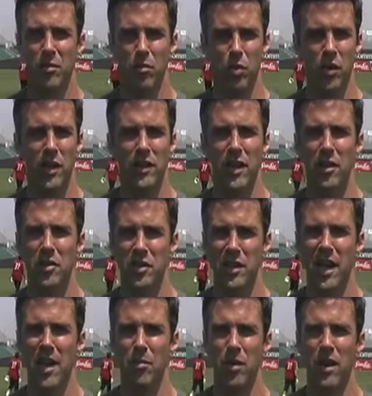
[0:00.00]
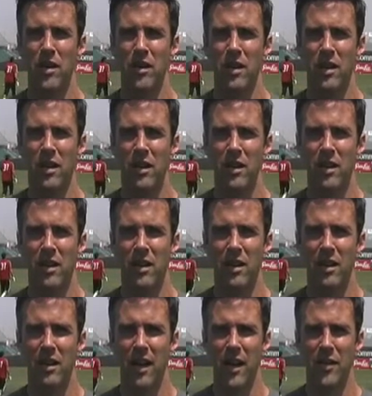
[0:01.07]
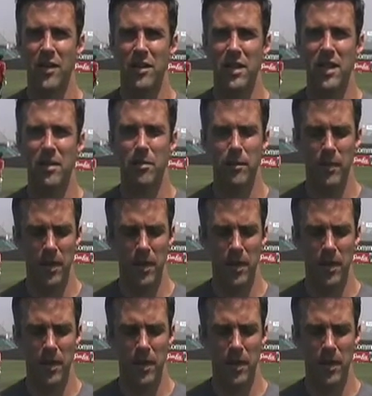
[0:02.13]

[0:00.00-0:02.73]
putting their stamp on the team.